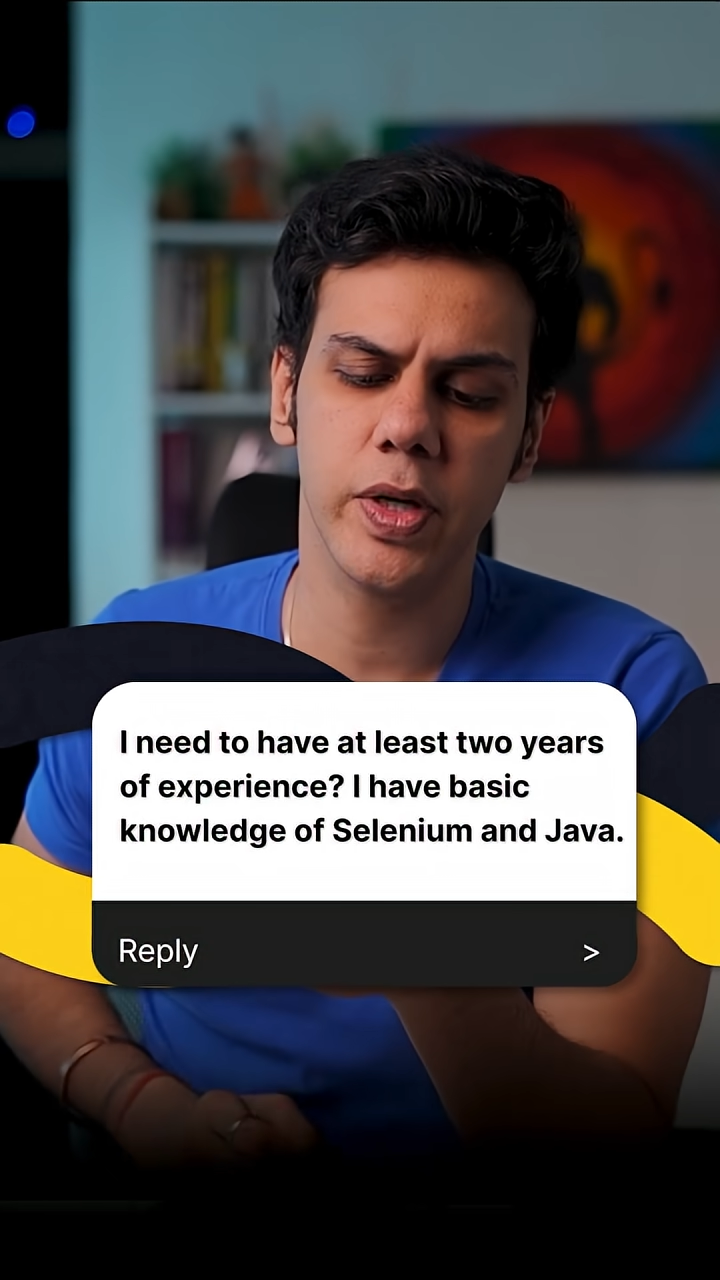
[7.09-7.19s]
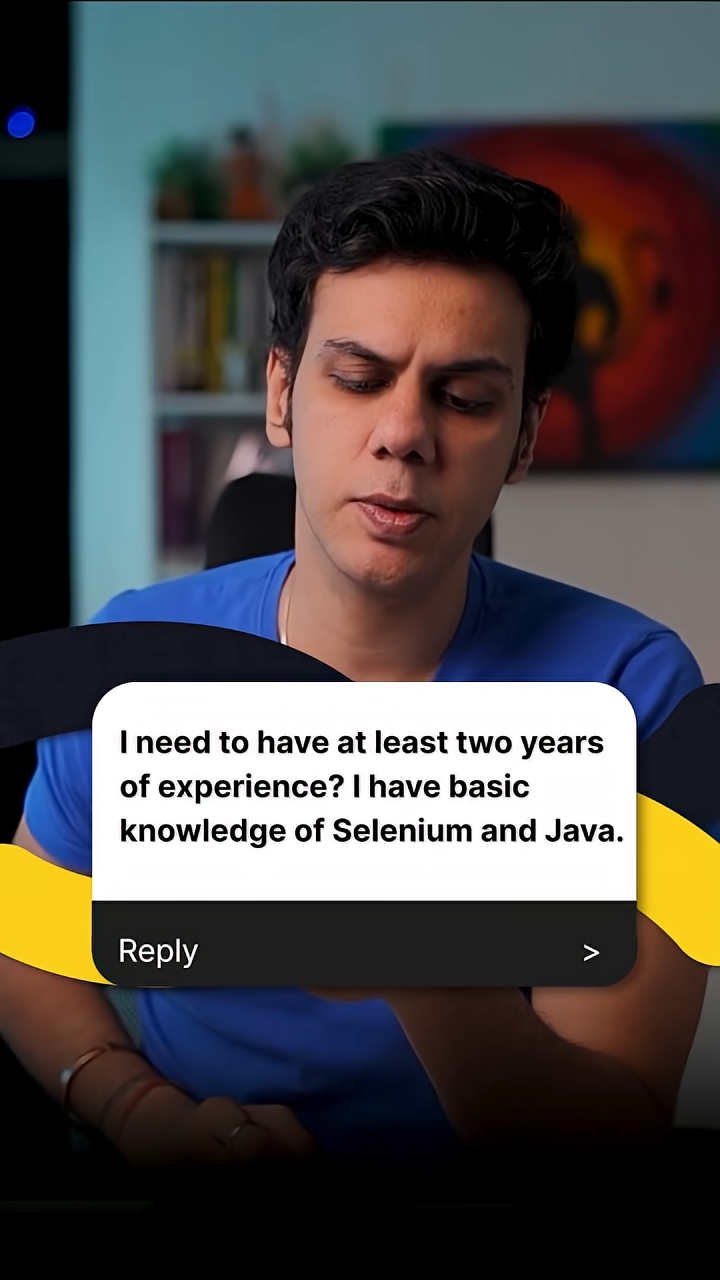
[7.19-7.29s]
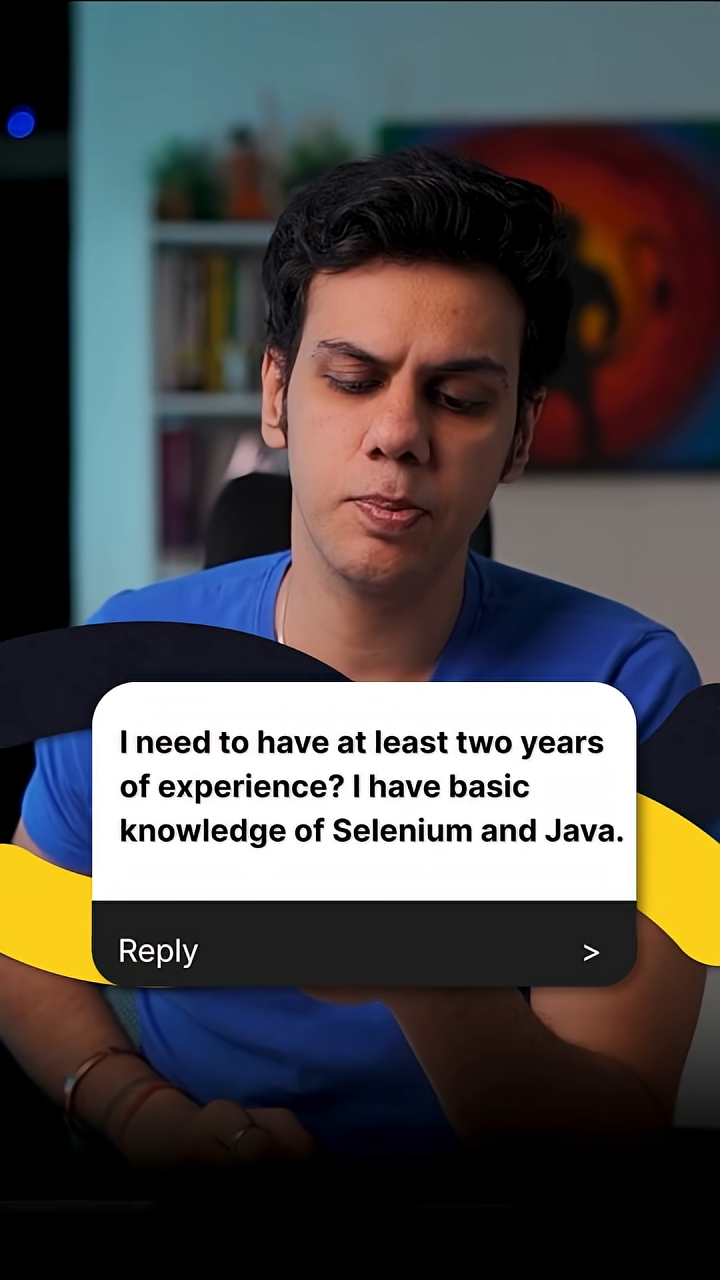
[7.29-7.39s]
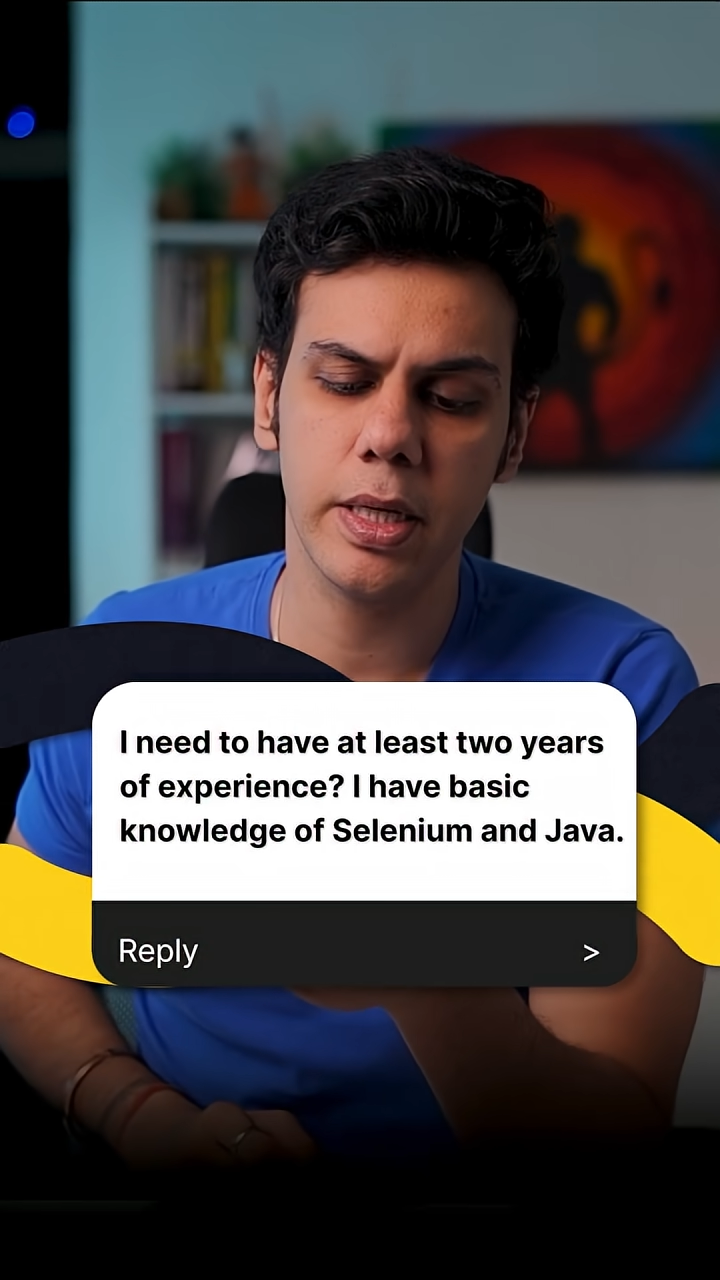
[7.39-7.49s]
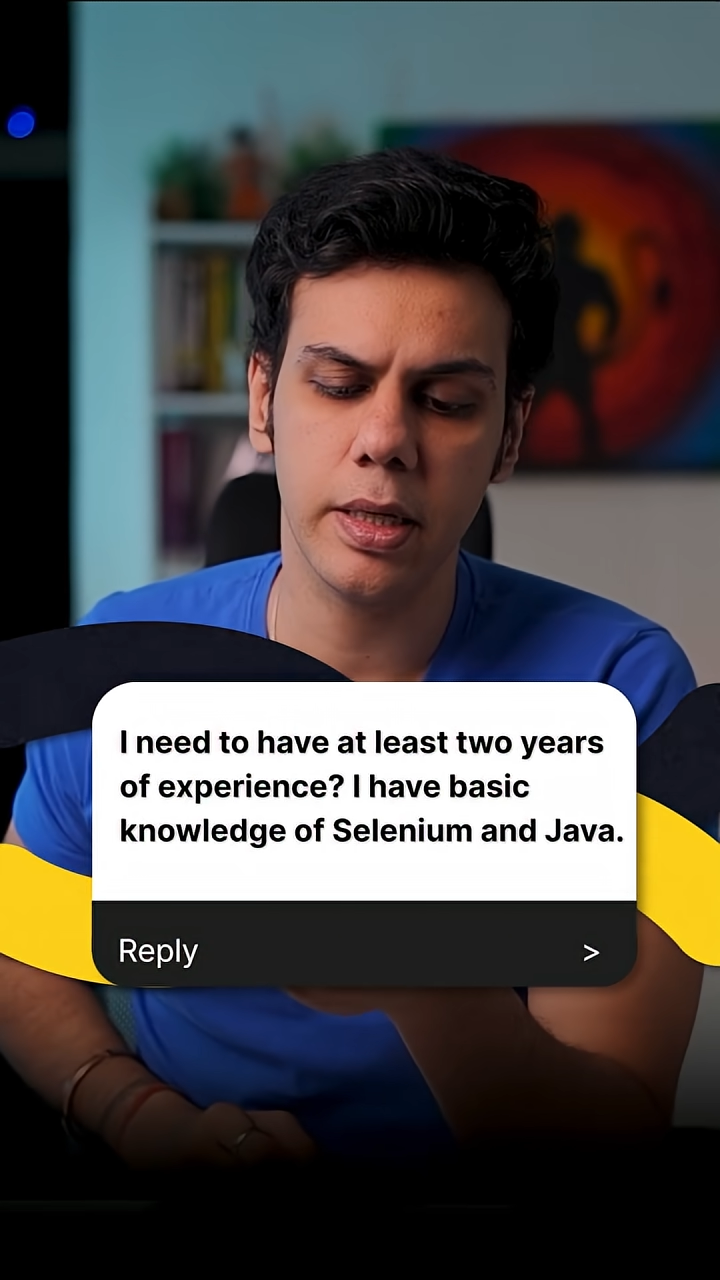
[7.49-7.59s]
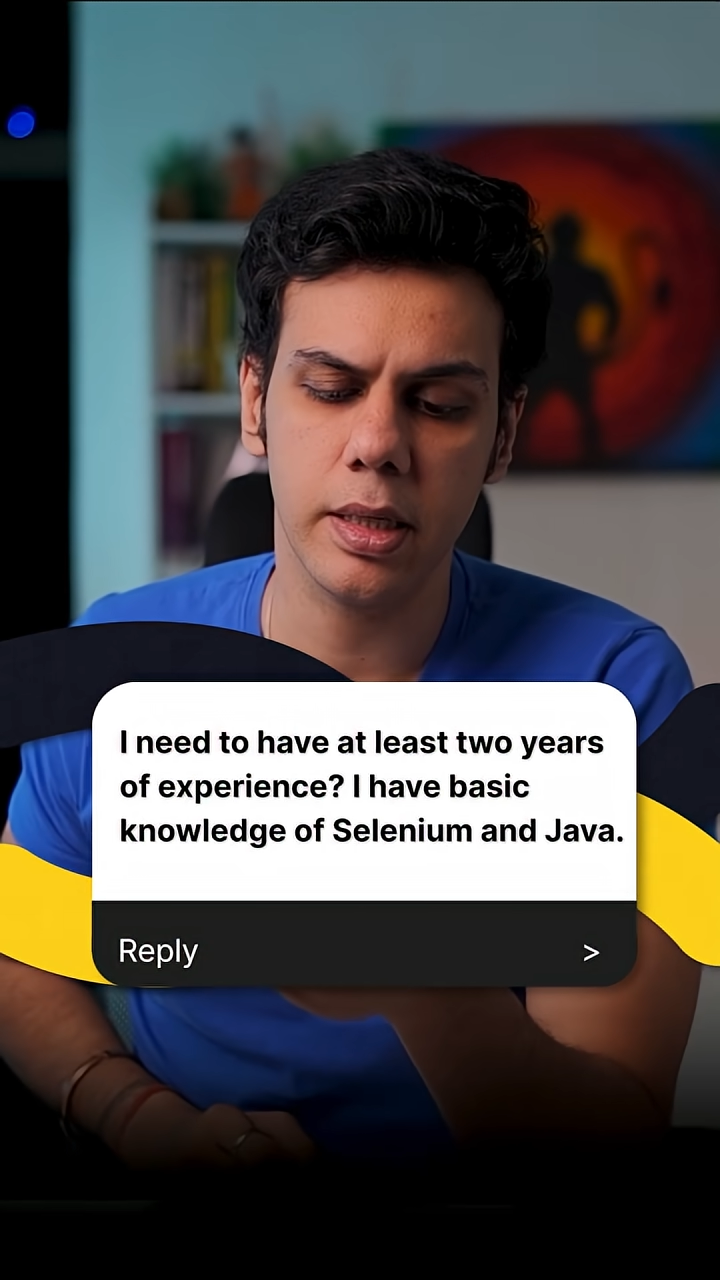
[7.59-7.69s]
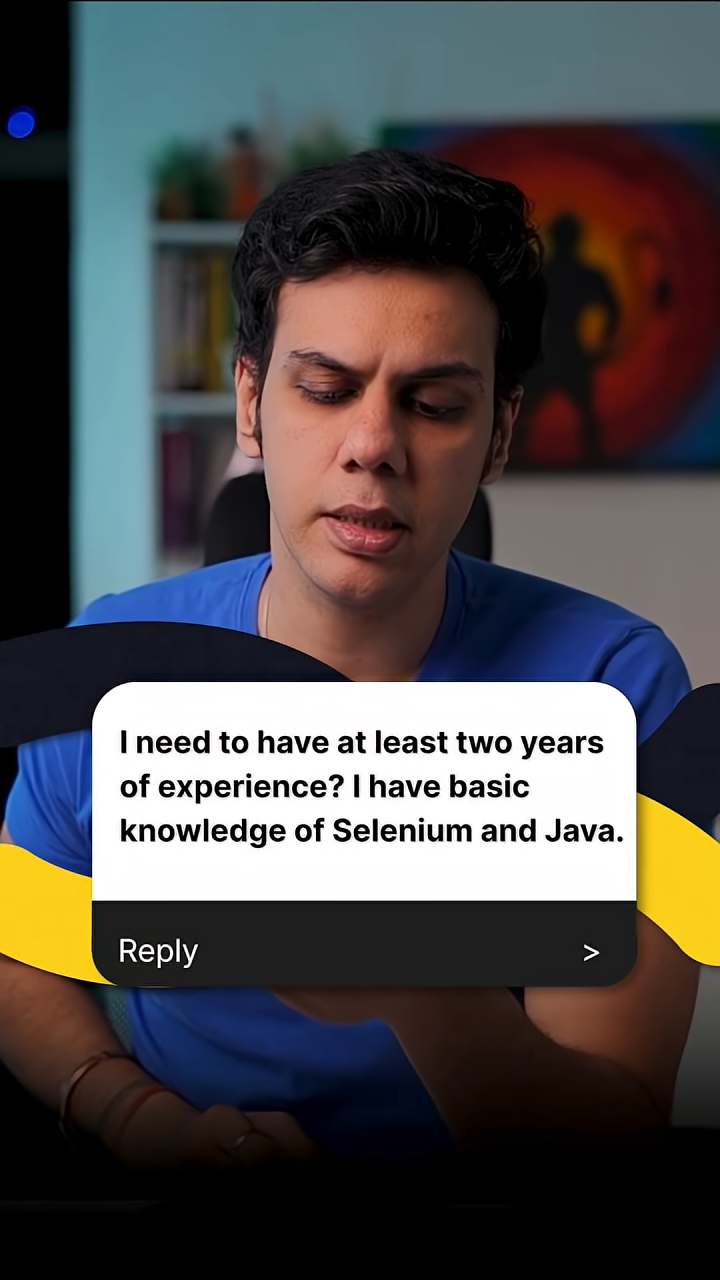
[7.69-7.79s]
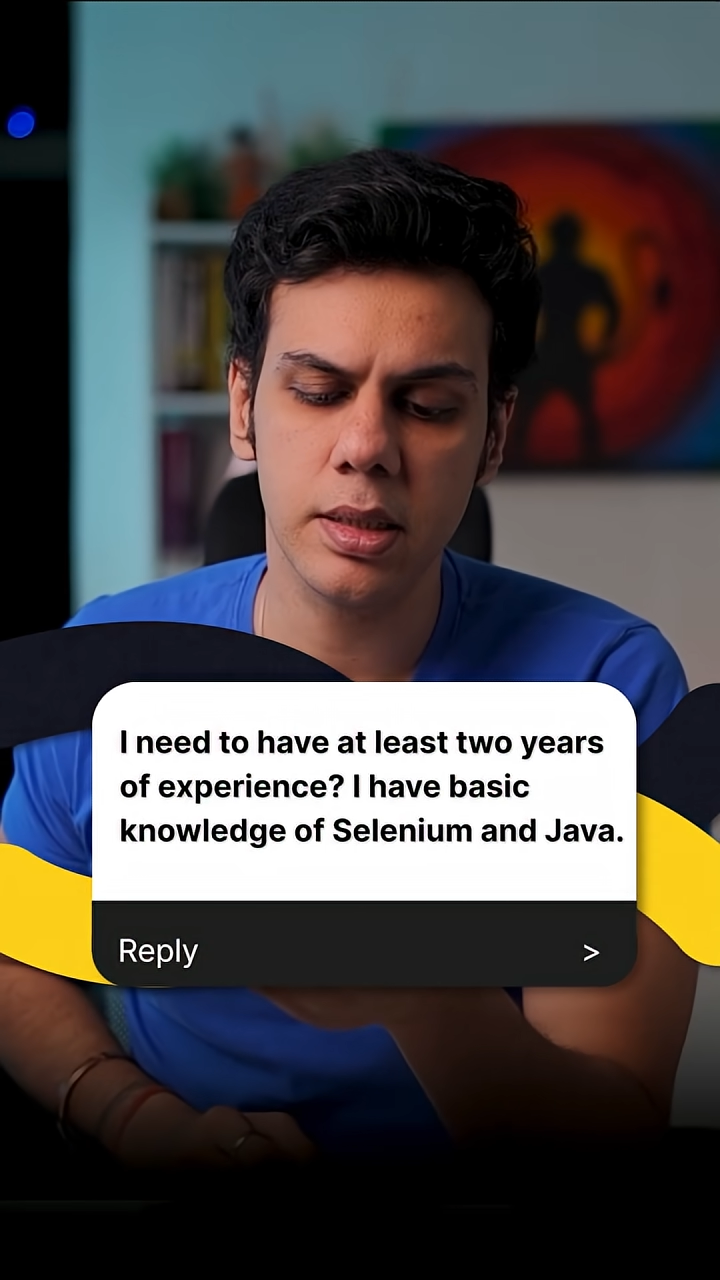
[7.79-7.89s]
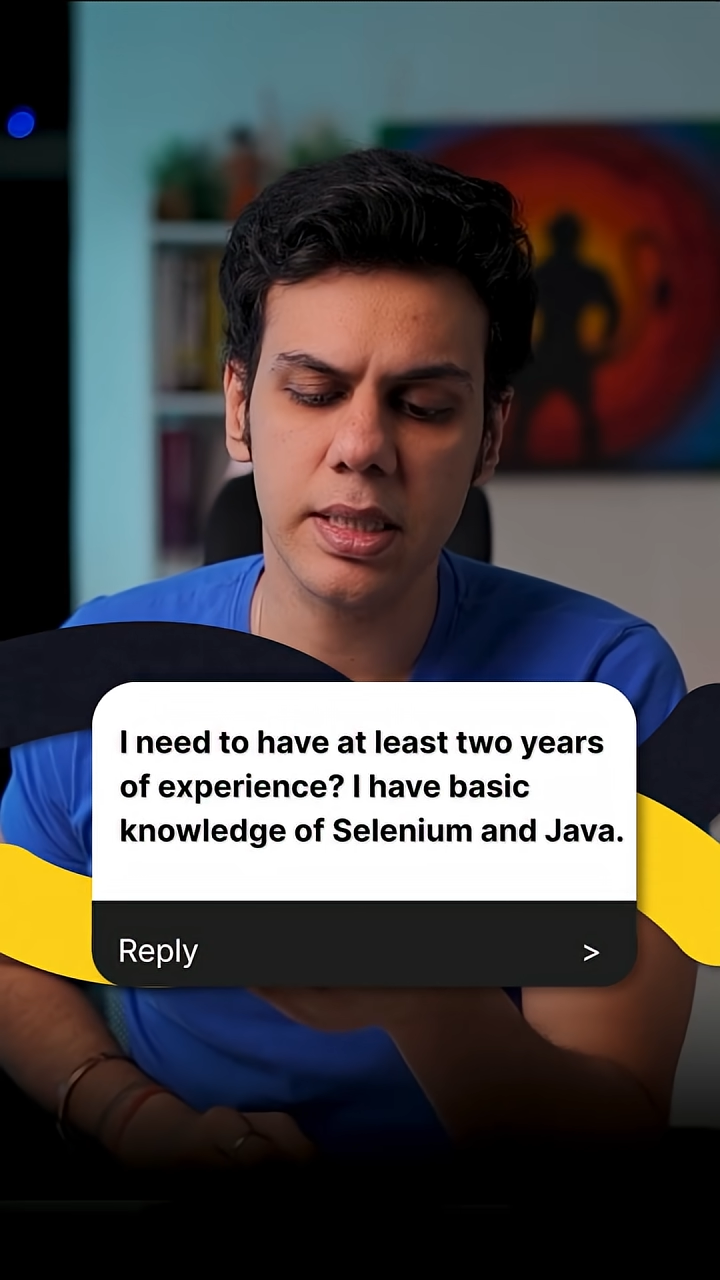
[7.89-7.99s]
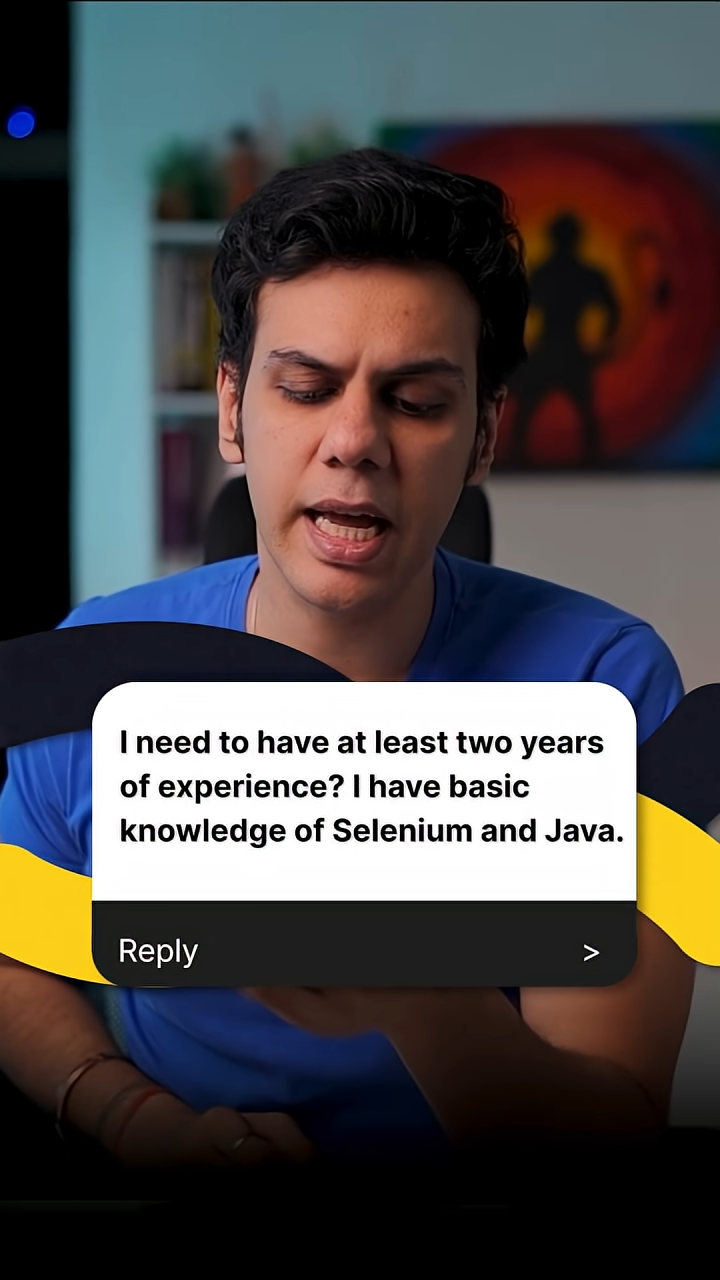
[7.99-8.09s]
experience?